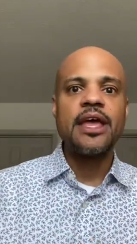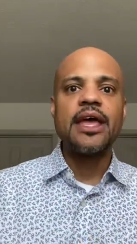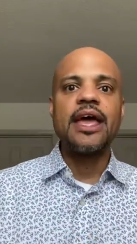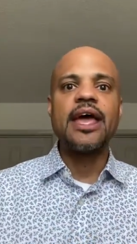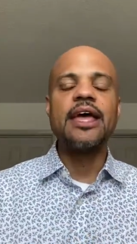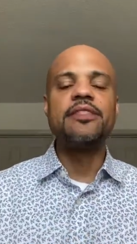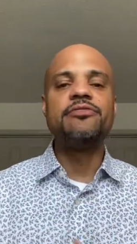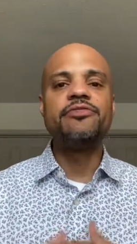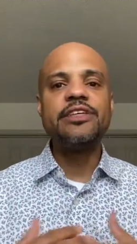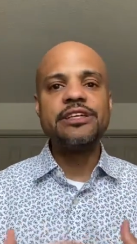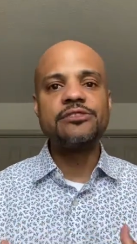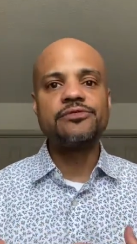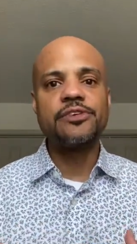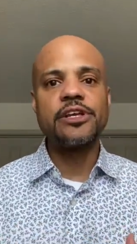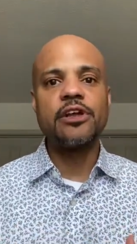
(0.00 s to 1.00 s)
In
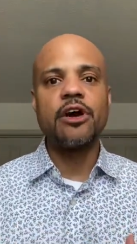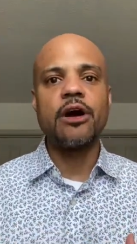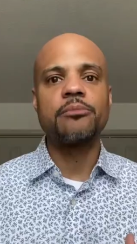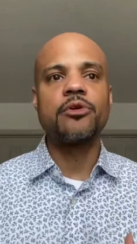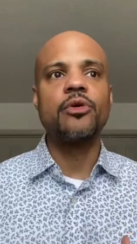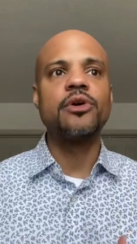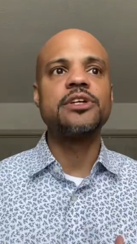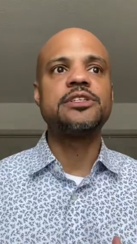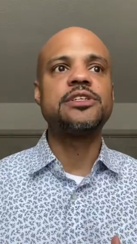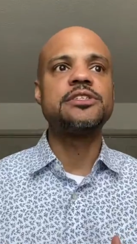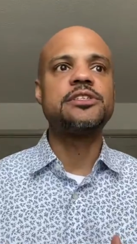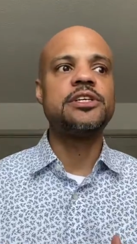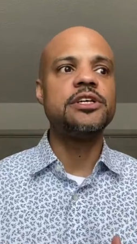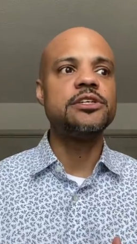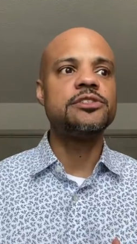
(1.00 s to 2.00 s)
this video, I'm going to
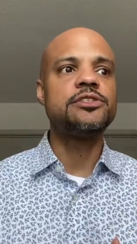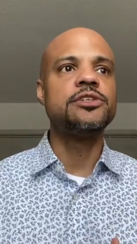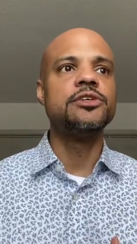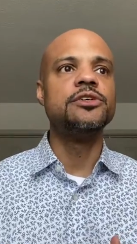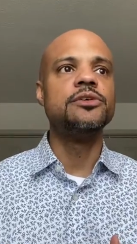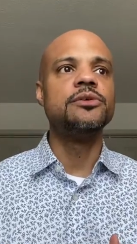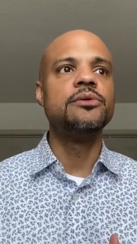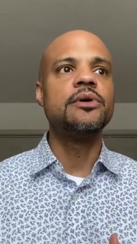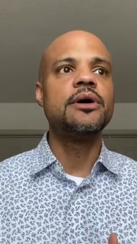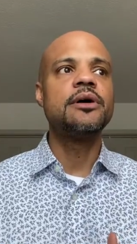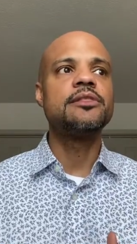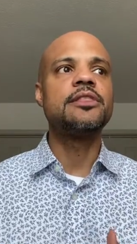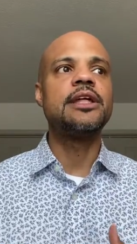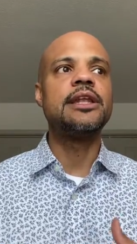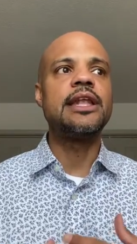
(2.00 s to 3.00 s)
teach you
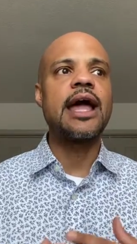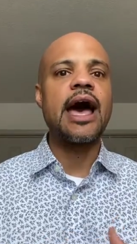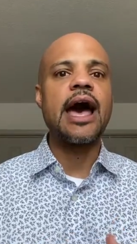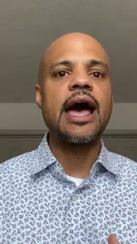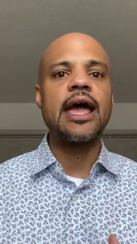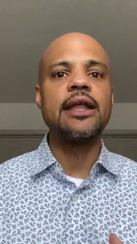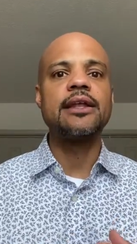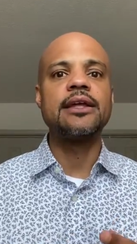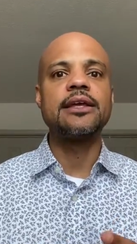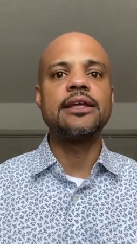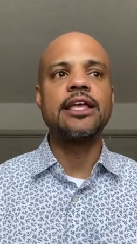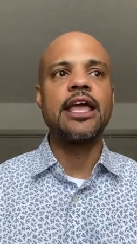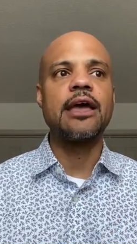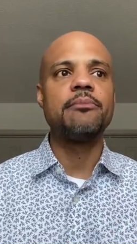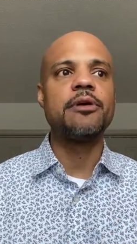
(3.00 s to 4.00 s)
the 9
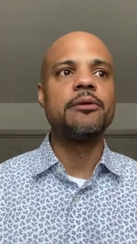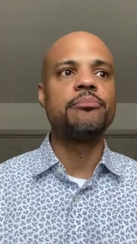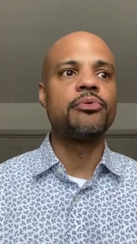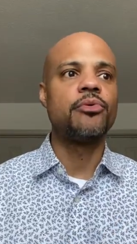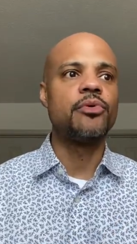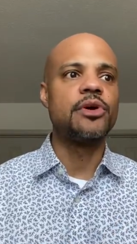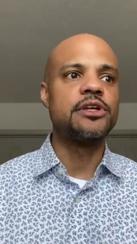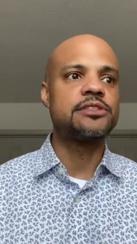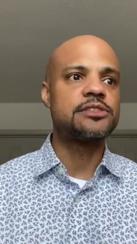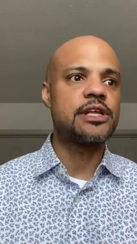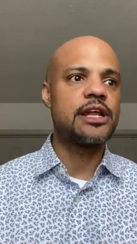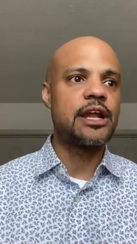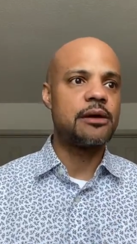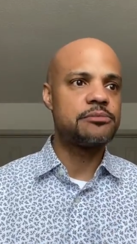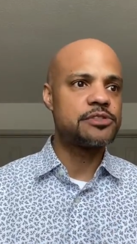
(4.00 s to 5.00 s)
gamut points.
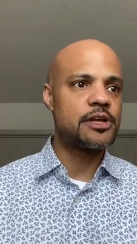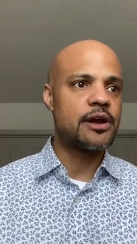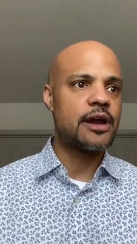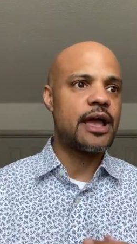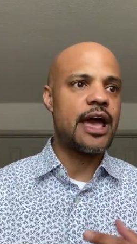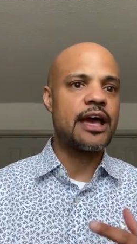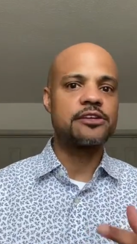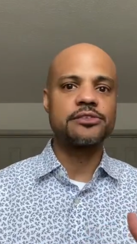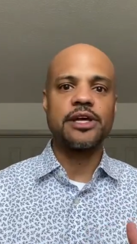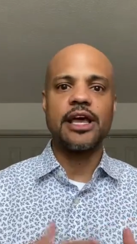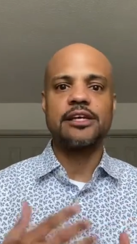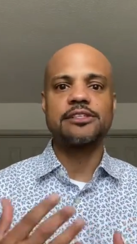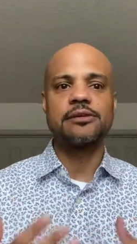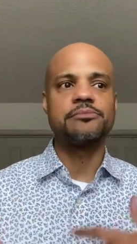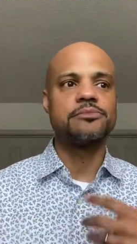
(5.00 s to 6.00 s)
And I'm sorry, actually,
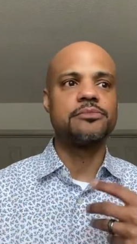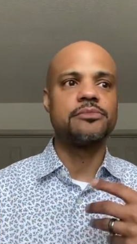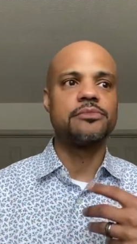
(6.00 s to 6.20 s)
as I'm